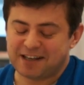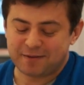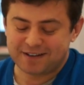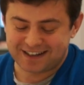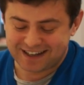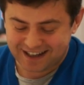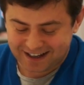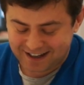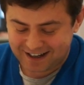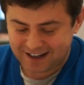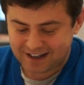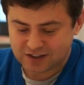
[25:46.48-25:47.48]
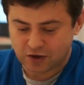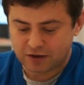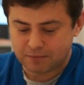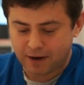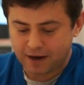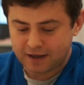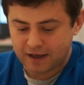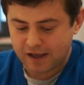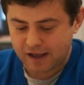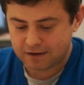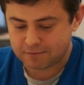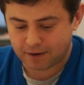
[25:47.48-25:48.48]
I mean, so in
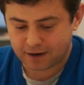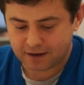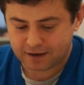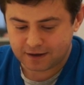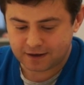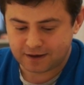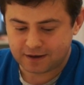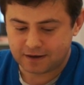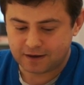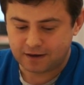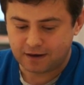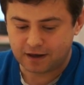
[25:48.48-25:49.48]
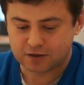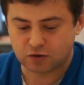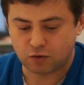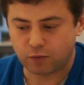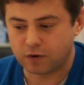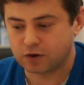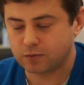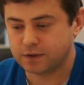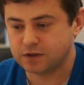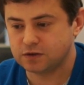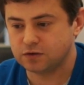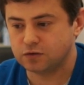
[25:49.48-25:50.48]
my actual work,
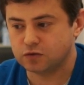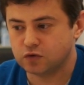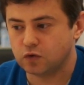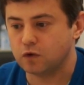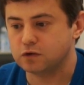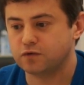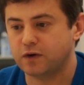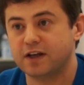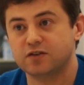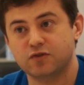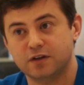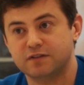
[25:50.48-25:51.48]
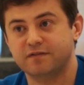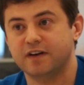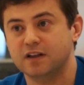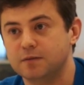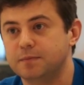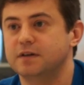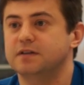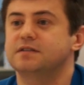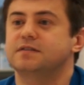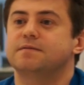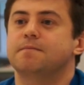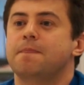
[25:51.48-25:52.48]
we do tools for Android
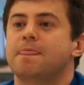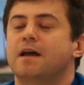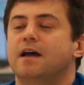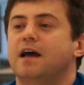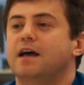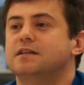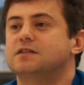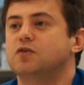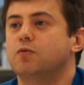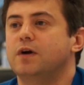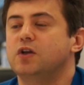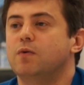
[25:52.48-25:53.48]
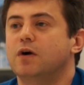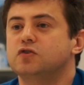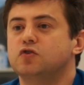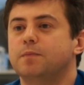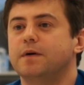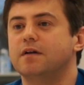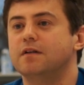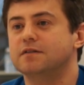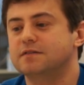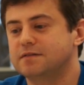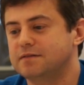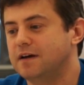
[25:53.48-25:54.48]
developers. And so when you want to
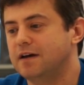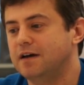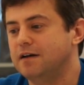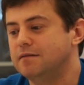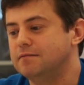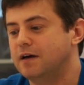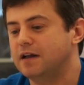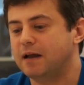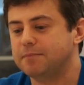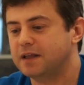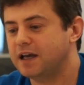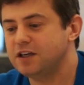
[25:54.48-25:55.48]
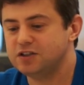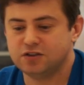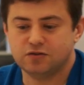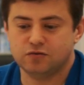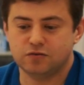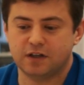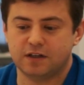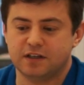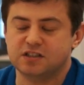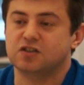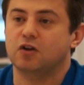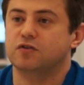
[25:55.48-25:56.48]
build an application to then
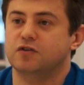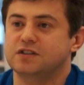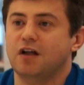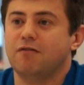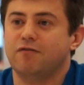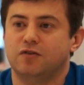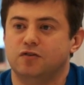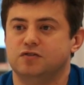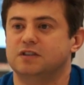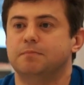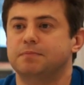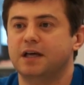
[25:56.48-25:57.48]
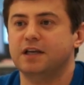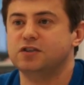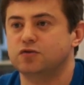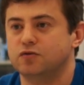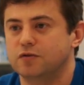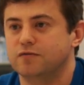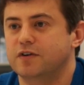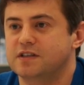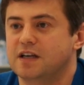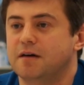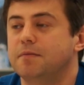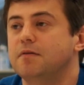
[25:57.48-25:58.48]
install your cell phone using the Play Store, for
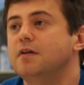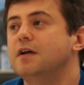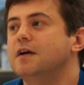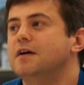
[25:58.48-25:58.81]
example,